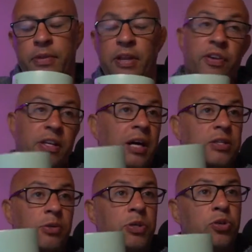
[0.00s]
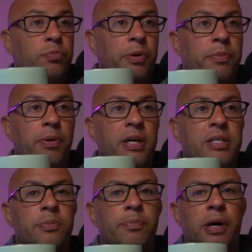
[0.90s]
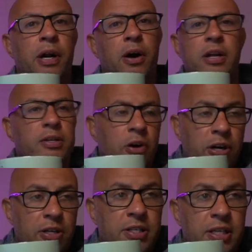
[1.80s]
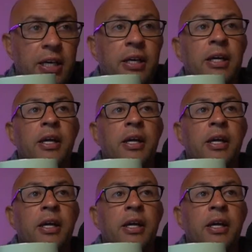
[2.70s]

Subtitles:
If he does, I'll be super impressed. But I don't see it.